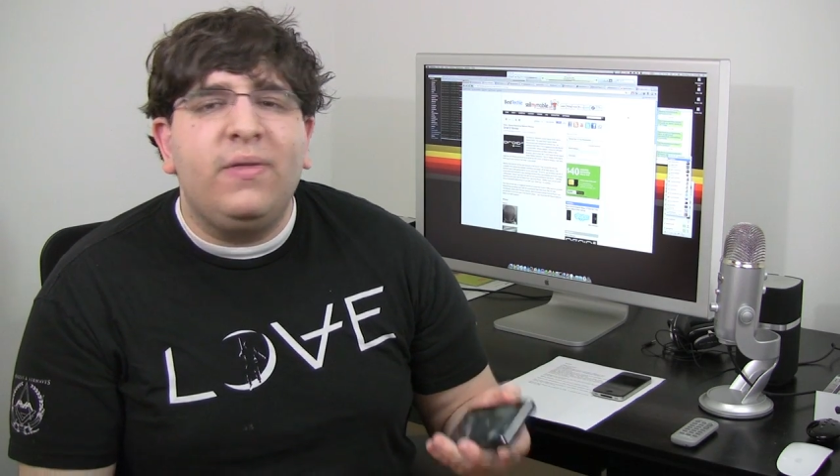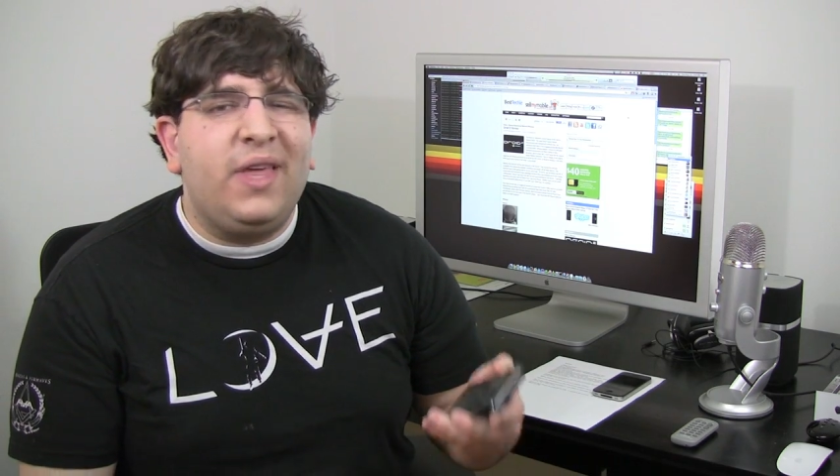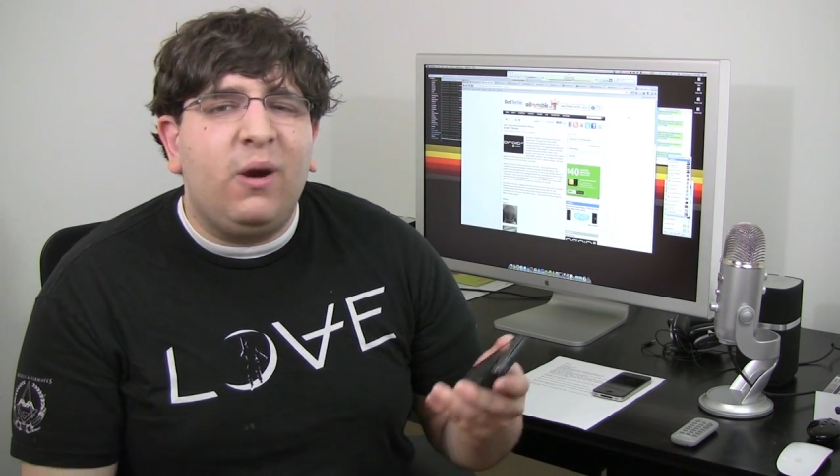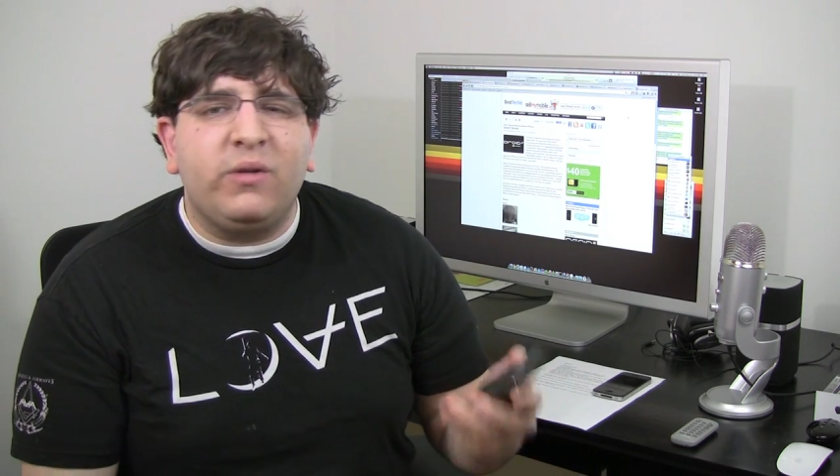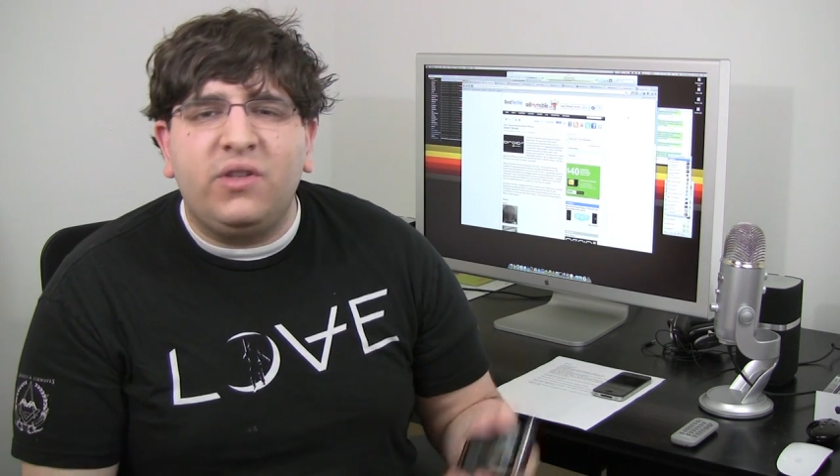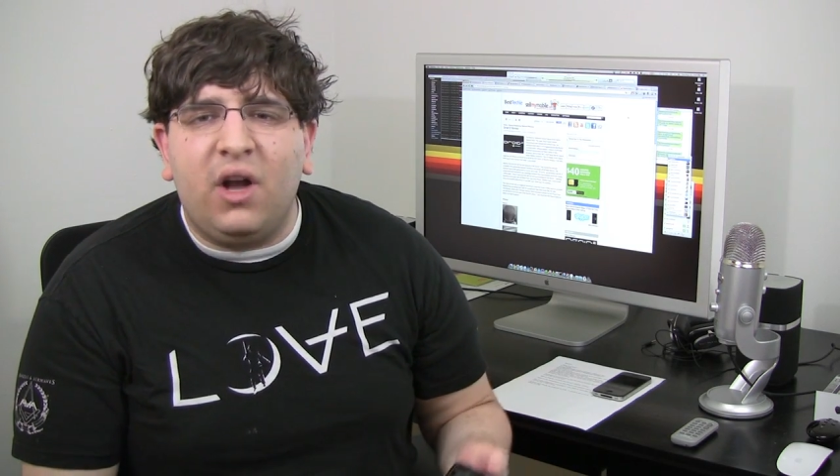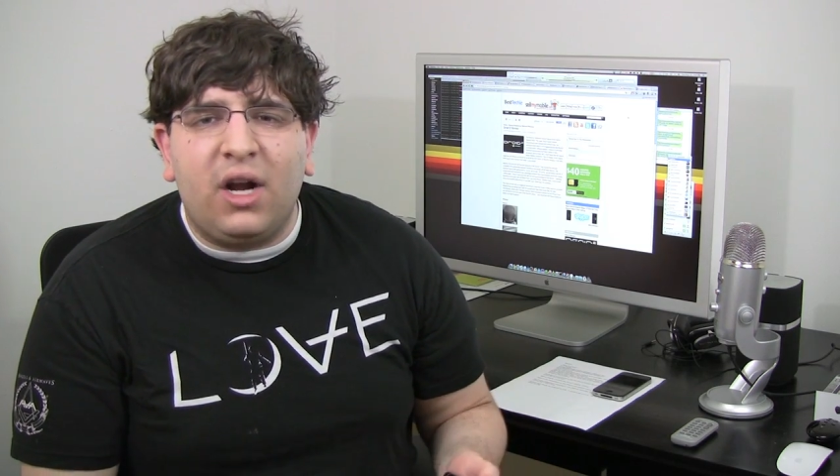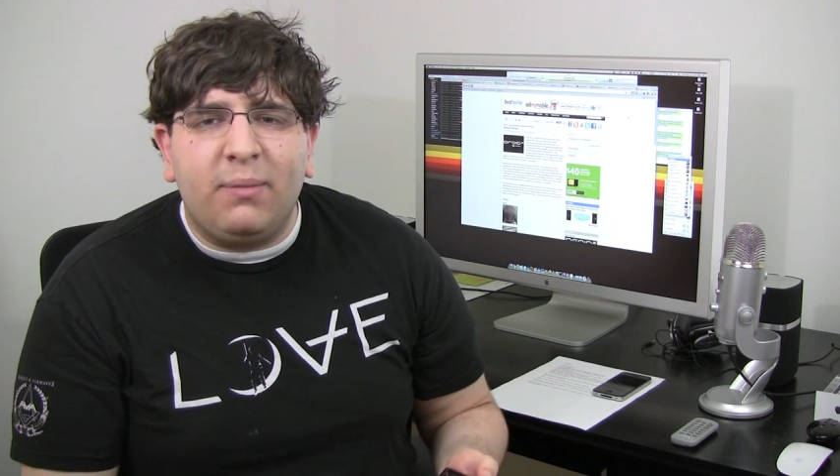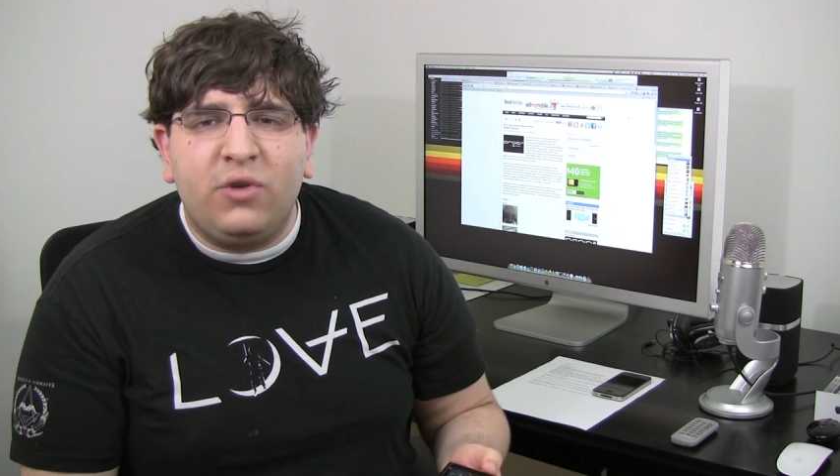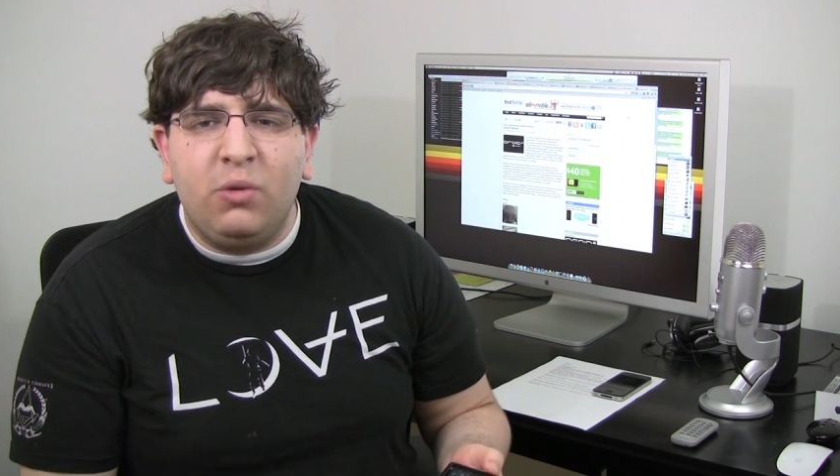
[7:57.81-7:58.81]
They don't suck
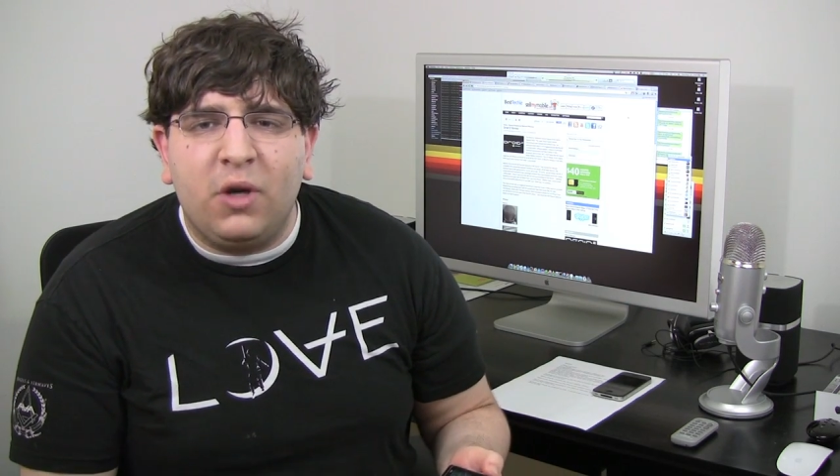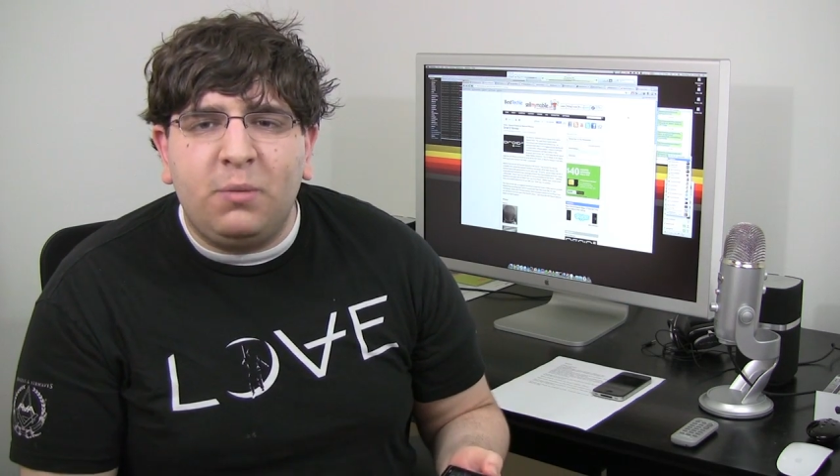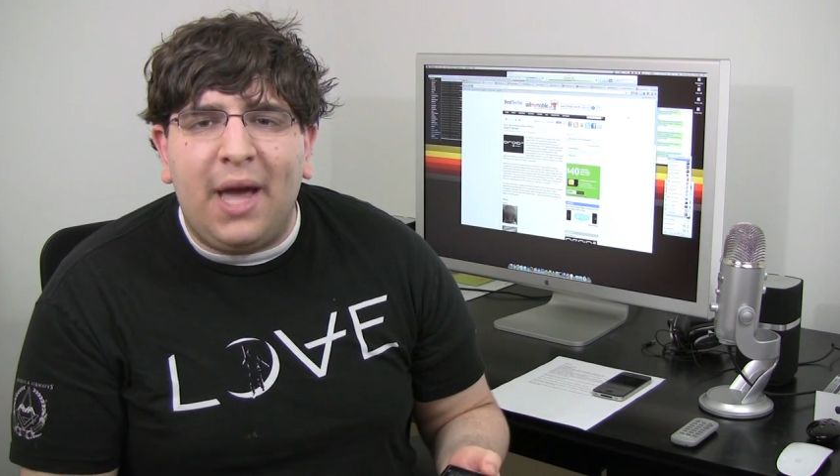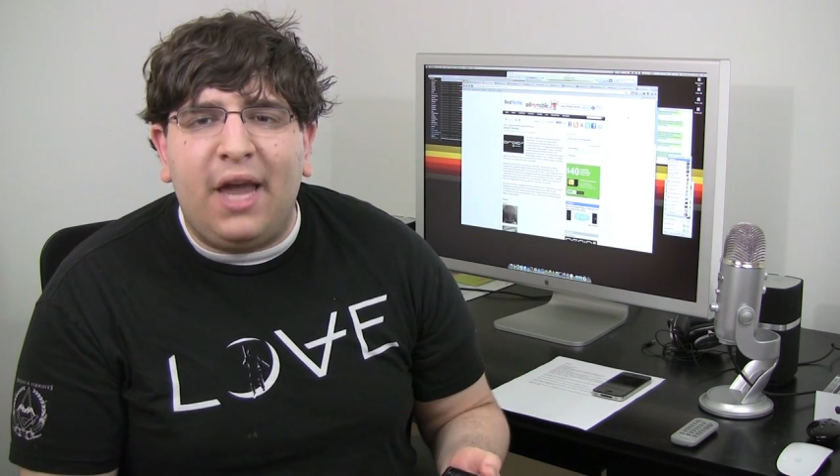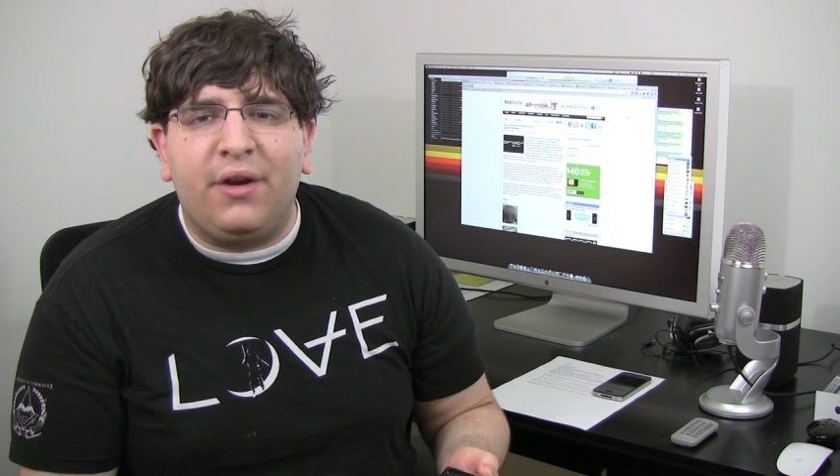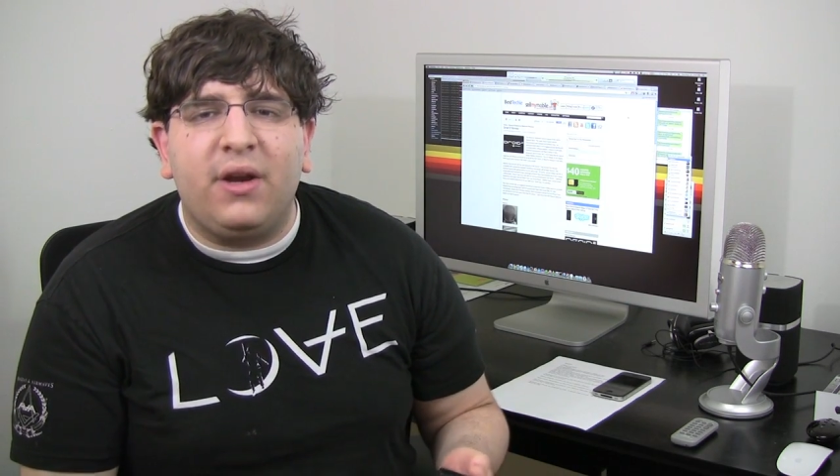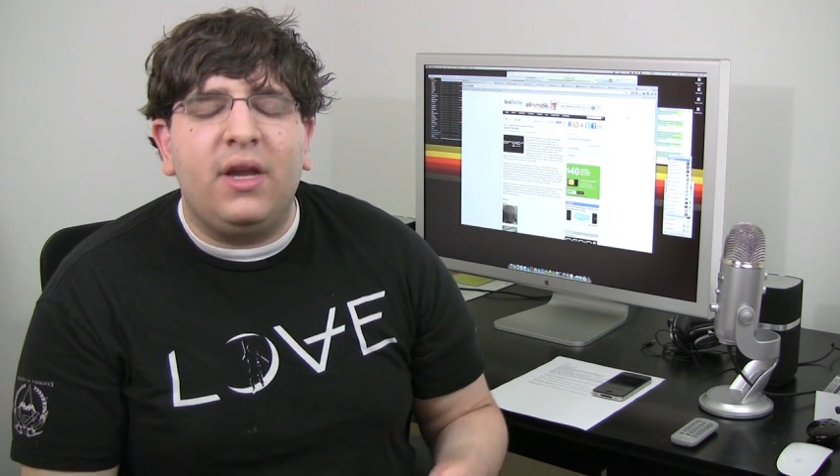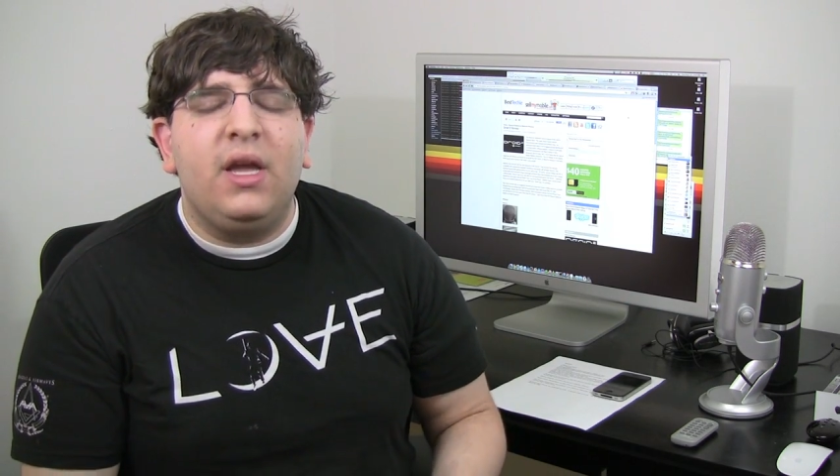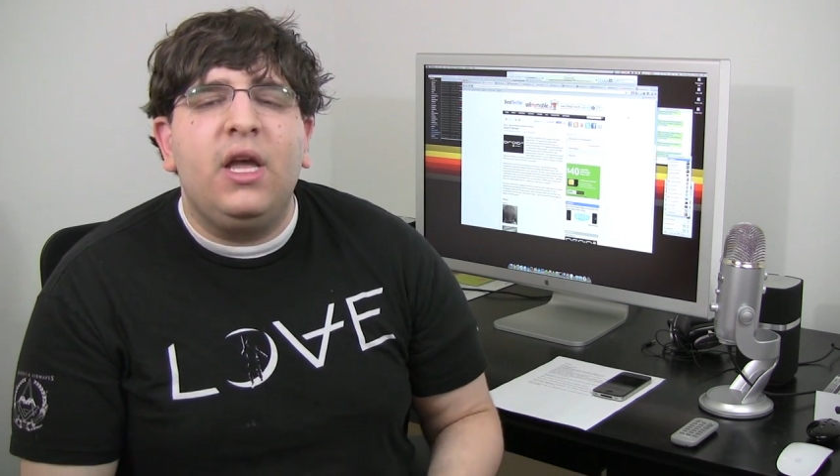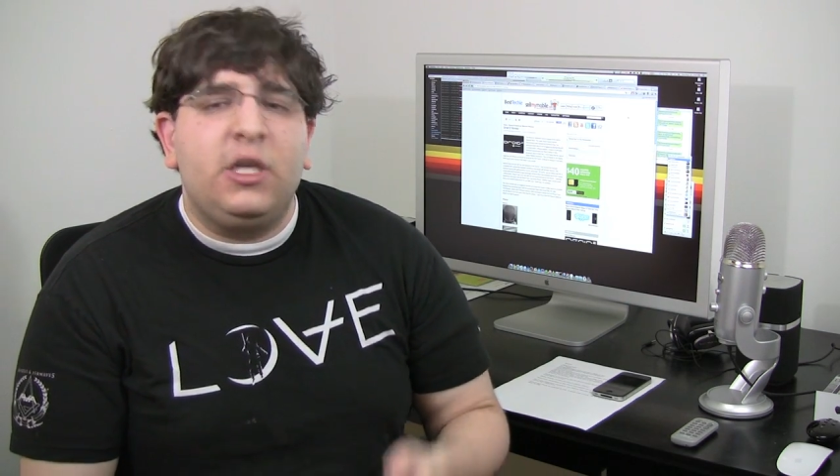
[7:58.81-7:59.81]
up too much battery.